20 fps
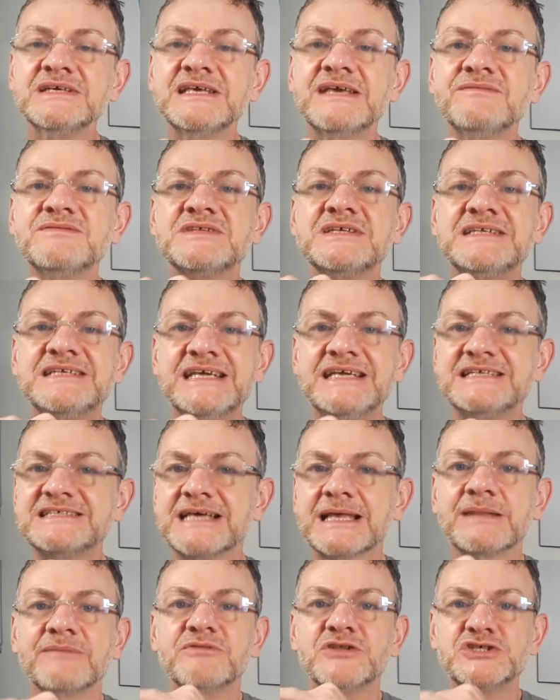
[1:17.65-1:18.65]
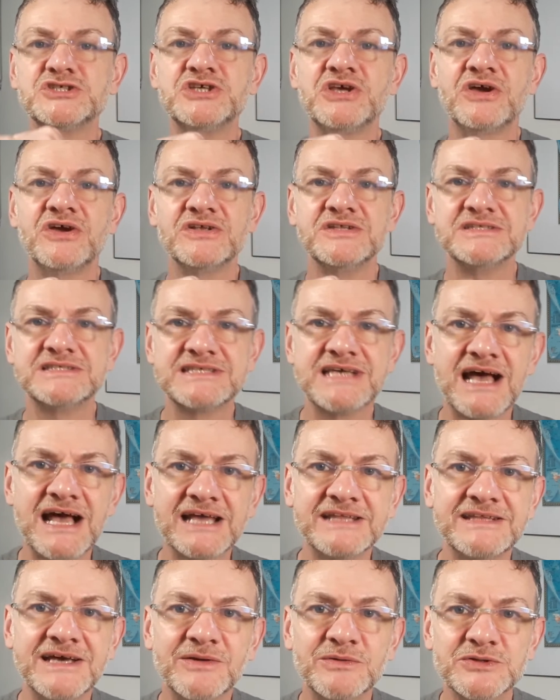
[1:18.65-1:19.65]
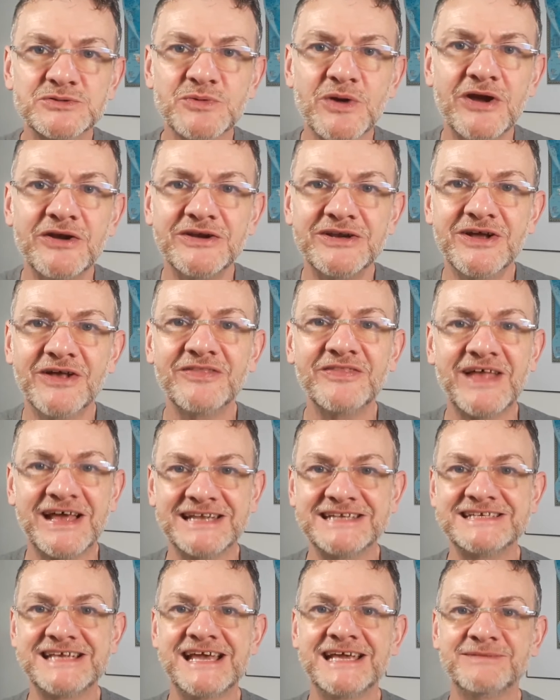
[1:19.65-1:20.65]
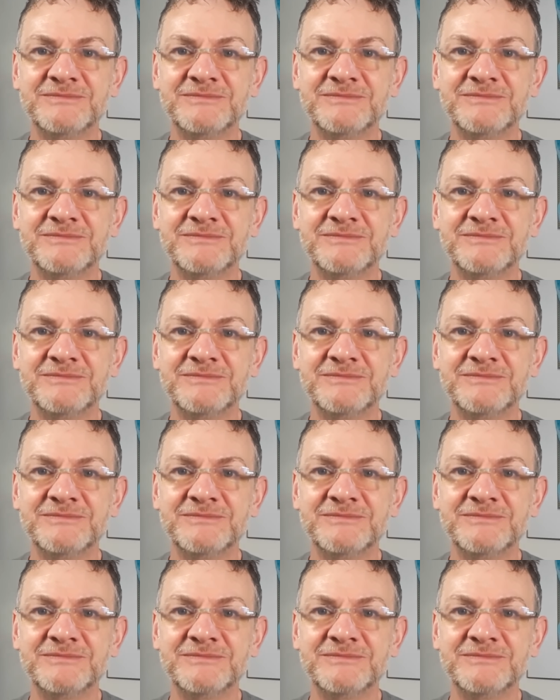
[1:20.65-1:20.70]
gives the detail of the shirt and tie that I was wearing on that day.